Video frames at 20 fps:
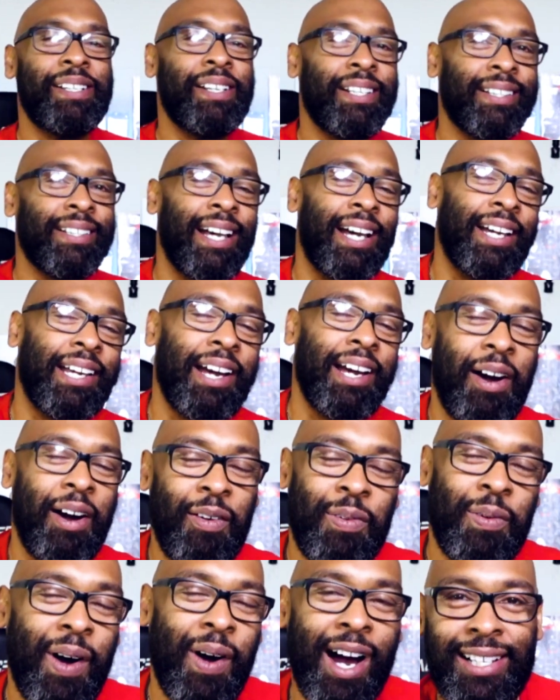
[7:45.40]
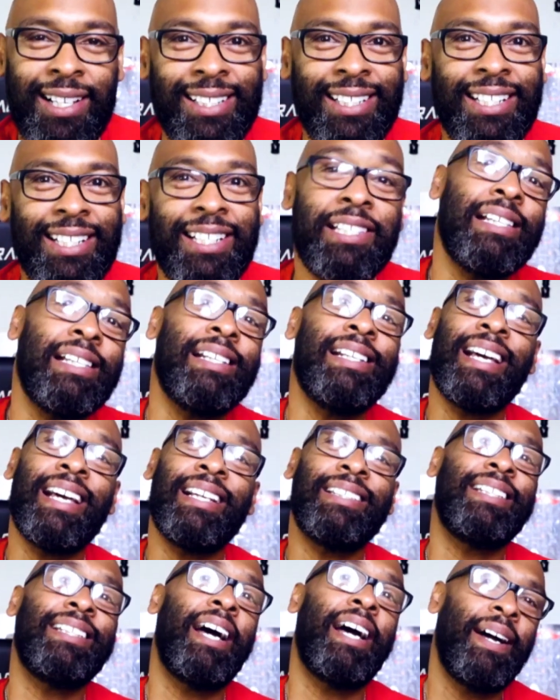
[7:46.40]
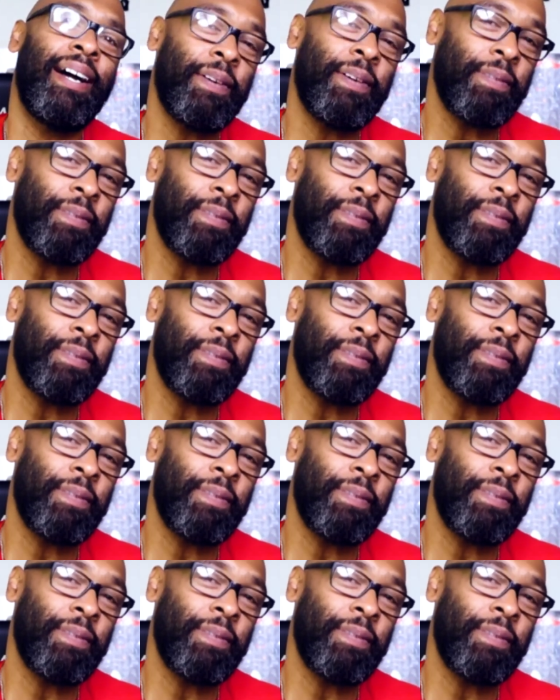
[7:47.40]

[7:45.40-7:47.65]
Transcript: Thank y'all for watching. Until next time.